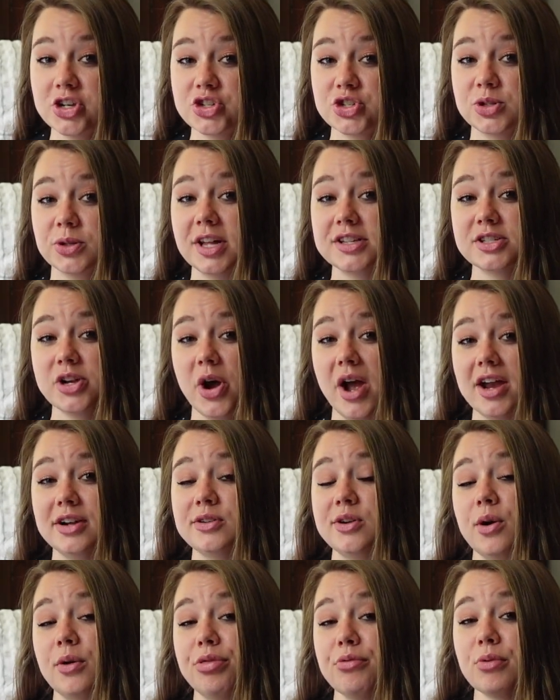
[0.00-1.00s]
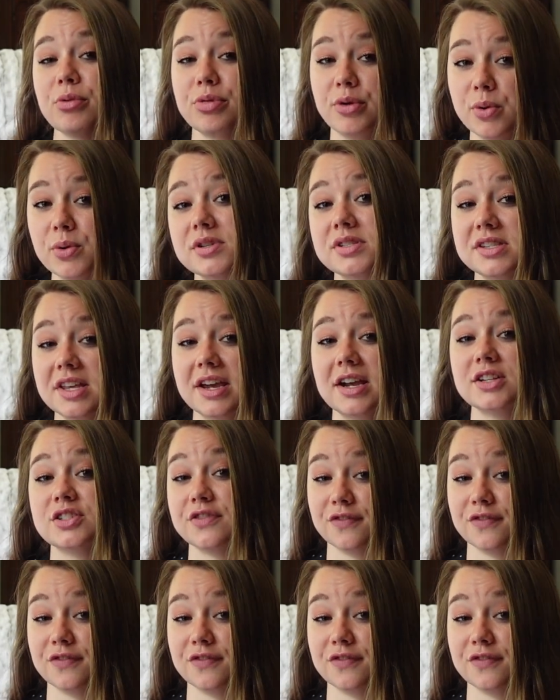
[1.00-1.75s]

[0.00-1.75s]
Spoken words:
So let's go ahead and go through those things